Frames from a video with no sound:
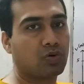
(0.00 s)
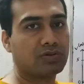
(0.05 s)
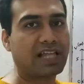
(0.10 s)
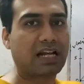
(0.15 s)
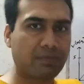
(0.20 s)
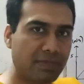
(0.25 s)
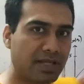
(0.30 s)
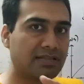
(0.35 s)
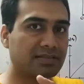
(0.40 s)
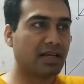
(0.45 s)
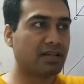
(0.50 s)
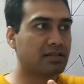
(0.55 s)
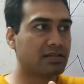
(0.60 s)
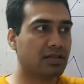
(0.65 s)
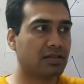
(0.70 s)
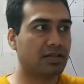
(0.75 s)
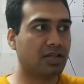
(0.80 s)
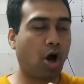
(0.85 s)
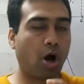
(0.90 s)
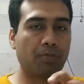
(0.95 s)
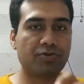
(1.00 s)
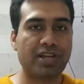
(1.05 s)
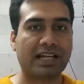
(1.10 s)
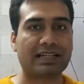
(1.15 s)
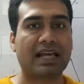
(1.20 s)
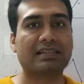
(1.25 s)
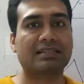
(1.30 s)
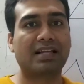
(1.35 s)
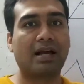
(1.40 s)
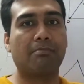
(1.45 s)
That means that the object
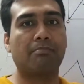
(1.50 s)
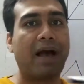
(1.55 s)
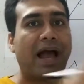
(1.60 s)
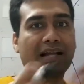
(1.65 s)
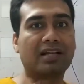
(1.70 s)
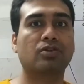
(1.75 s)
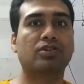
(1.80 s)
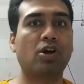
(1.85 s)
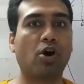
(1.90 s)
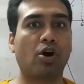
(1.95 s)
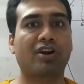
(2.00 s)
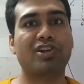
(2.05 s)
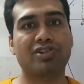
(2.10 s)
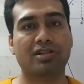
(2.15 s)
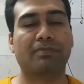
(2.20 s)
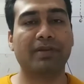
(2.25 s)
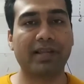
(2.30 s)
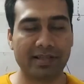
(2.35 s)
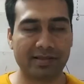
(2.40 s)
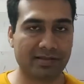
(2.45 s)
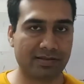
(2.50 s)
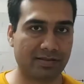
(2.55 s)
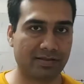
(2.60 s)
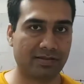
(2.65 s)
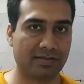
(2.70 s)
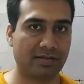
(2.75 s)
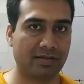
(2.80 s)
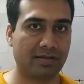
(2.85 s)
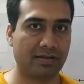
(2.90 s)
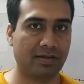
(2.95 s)
has come back to the original place.
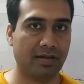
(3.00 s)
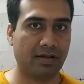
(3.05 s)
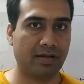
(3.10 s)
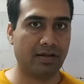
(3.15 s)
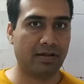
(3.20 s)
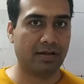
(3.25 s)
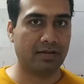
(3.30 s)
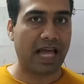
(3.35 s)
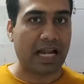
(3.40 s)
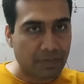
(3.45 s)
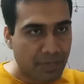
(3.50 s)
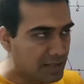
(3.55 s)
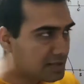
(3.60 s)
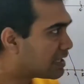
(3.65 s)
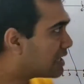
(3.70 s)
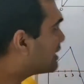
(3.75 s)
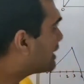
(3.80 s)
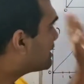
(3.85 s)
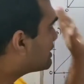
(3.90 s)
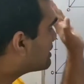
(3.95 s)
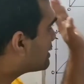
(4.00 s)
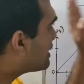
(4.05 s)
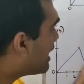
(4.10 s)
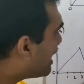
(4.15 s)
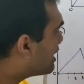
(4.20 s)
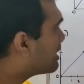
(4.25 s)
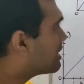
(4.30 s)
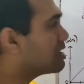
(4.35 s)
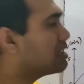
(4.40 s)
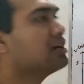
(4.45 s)
That means that in the
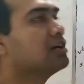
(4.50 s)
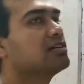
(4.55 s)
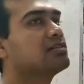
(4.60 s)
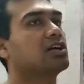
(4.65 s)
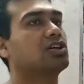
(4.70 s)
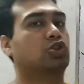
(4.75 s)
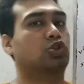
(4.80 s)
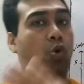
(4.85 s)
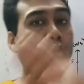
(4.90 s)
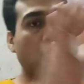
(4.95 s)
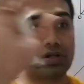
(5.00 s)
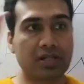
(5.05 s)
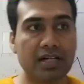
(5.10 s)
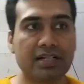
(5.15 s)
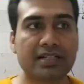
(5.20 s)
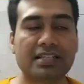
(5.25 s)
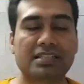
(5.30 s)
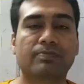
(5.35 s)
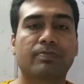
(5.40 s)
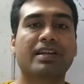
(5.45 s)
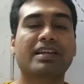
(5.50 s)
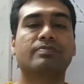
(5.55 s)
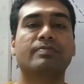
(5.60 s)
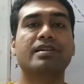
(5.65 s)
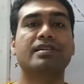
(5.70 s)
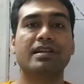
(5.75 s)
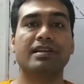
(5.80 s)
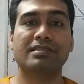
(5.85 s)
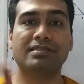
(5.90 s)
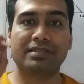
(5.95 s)
end, the total
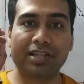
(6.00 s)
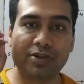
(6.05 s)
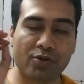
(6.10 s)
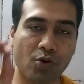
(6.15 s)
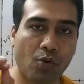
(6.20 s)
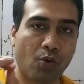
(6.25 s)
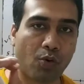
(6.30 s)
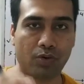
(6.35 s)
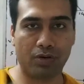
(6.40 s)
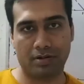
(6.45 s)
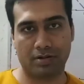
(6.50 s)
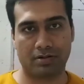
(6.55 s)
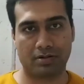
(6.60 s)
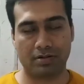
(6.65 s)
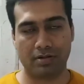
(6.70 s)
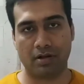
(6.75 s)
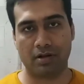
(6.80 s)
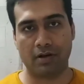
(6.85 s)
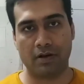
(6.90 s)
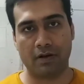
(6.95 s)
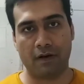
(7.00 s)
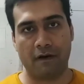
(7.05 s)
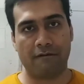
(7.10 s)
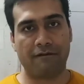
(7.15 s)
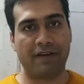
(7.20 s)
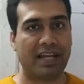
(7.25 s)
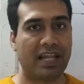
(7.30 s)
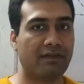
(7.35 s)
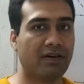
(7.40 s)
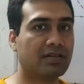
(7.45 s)
displacement is 0.
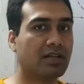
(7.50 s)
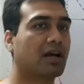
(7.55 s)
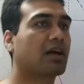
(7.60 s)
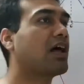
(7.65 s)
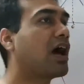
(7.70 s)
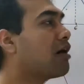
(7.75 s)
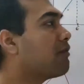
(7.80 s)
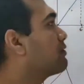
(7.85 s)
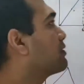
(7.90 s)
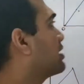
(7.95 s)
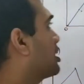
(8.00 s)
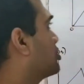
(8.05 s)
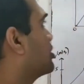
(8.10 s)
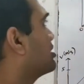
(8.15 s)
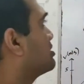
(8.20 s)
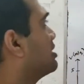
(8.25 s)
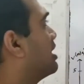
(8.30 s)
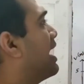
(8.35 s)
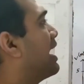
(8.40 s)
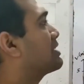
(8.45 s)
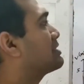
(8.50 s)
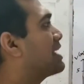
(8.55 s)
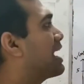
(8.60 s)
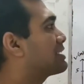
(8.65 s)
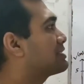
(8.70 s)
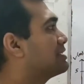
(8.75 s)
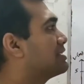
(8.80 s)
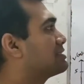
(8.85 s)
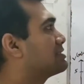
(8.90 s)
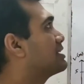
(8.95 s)
Whenever the graph touches the
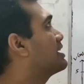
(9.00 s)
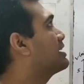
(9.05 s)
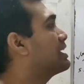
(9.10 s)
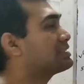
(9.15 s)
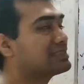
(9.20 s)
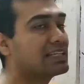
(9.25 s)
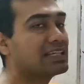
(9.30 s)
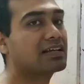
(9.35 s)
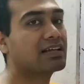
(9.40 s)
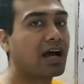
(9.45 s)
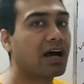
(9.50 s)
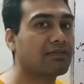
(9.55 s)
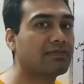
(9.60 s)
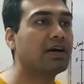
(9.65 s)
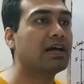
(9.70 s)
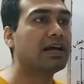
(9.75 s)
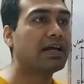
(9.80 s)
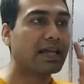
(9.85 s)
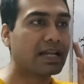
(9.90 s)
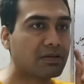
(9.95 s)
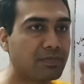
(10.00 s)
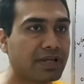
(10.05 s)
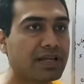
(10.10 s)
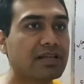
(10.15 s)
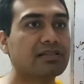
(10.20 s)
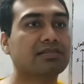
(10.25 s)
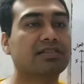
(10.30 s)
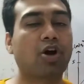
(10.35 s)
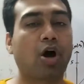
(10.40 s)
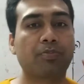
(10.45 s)
x-axis in an ST graph, it means
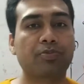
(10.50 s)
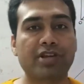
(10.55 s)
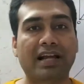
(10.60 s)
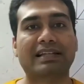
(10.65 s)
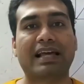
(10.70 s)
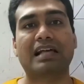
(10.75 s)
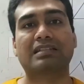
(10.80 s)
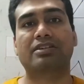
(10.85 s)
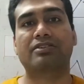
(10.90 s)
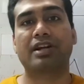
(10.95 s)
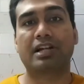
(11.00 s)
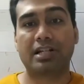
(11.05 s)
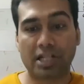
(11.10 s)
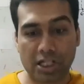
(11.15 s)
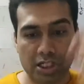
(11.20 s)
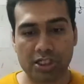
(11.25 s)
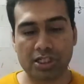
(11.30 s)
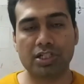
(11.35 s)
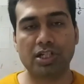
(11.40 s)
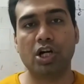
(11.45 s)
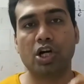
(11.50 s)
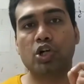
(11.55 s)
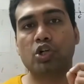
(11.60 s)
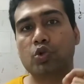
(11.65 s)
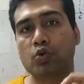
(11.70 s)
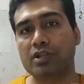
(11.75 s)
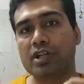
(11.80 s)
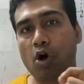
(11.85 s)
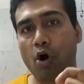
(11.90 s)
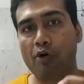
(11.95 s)
the object has returned to
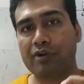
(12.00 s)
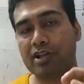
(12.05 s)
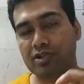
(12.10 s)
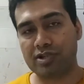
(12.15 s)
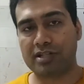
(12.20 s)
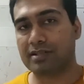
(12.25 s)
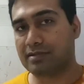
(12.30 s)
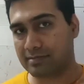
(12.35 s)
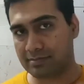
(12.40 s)
the origin.